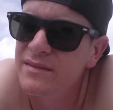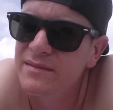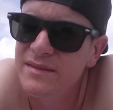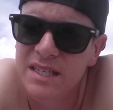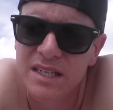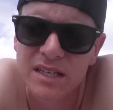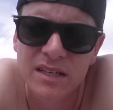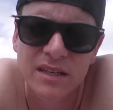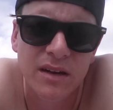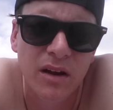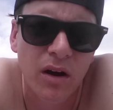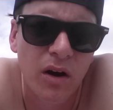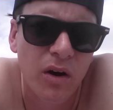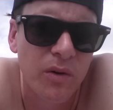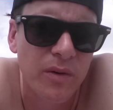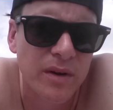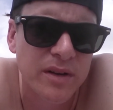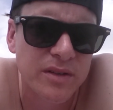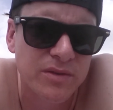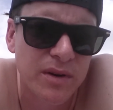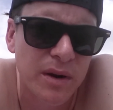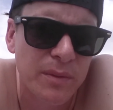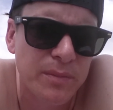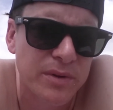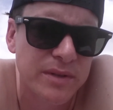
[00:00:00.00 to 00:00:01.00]
didn't
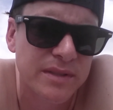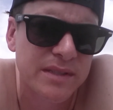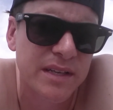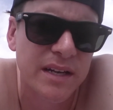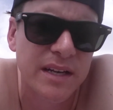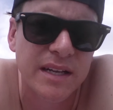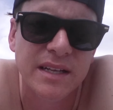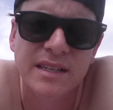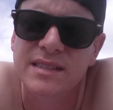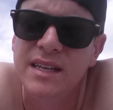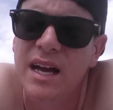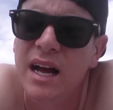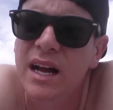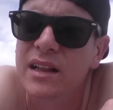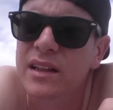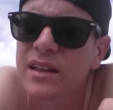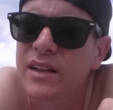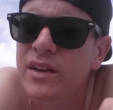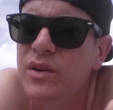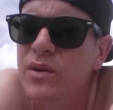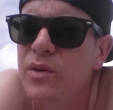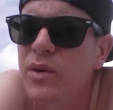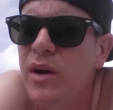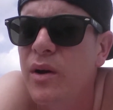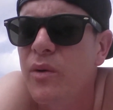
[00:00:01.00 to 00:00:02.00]
always represent
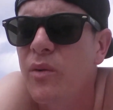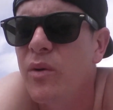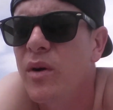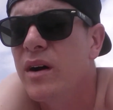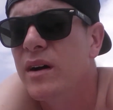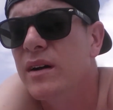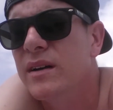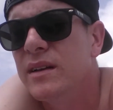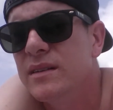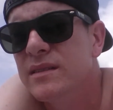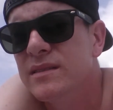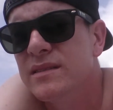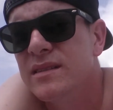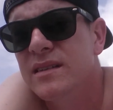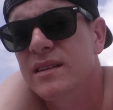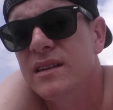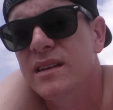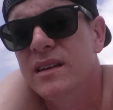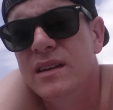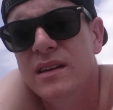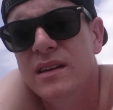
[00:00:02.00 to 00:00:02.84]
exactly who I was.